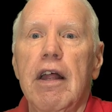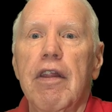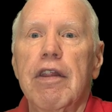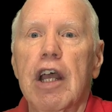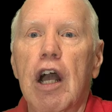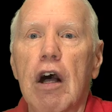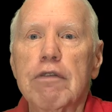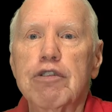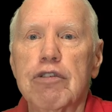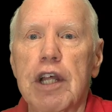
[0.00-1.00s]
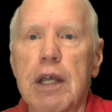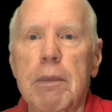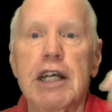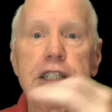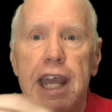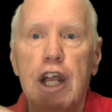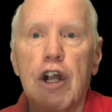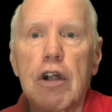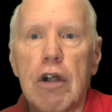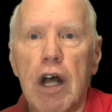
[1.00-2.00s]
the Gulf Stream is a
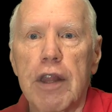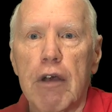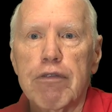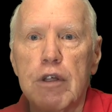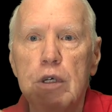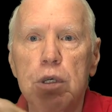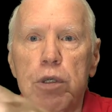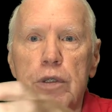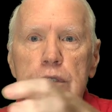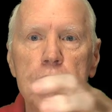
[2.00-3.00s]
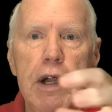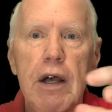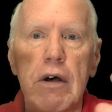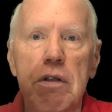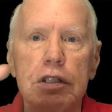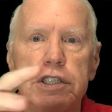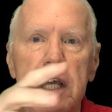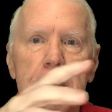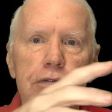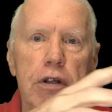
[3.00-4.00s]
current that flows around the
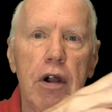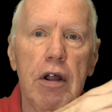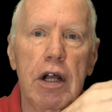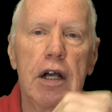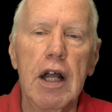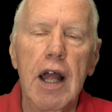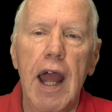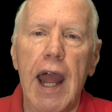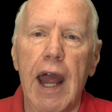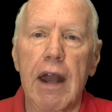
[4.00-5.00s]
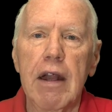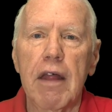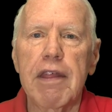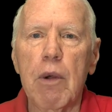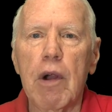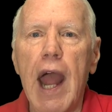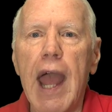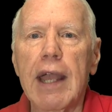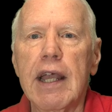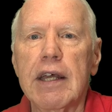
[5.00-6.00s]
state of Florida. And they were
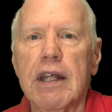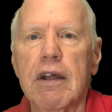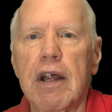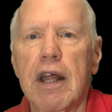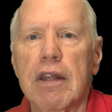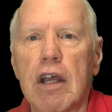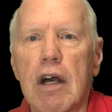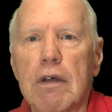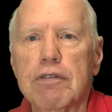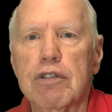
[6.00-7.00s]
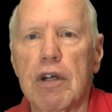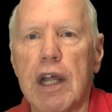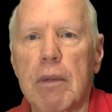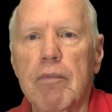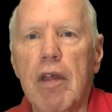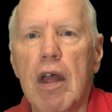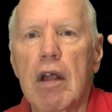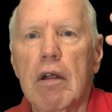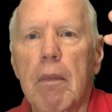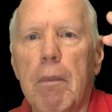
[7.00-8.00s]
hanging there in the Gulf Stream,
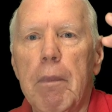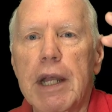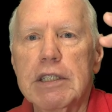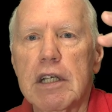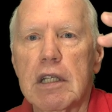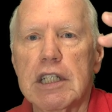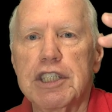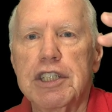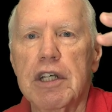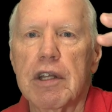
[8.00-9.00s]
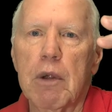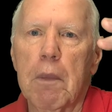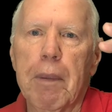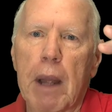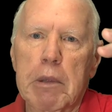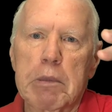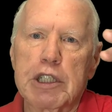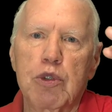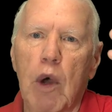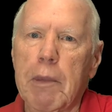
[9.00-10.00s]
basically still. They were probably
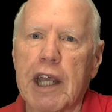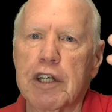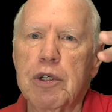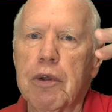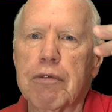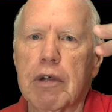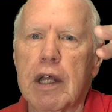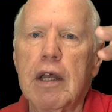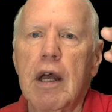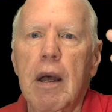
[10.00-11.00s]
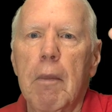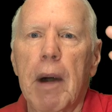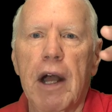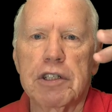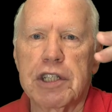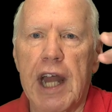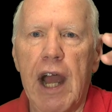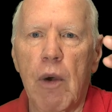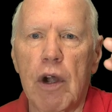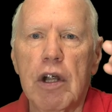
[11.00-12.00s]
swimming at two or three miles an
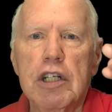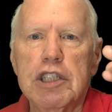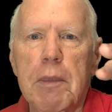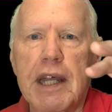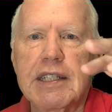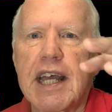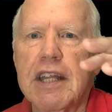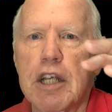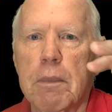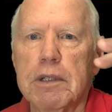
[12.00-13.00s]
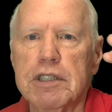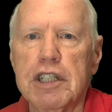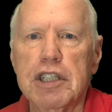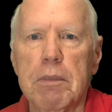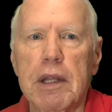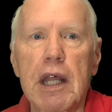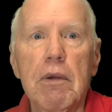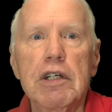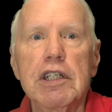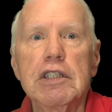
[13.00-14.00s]
hour to maintain their position, but they
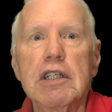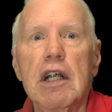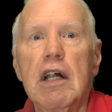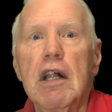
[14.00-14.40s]
were just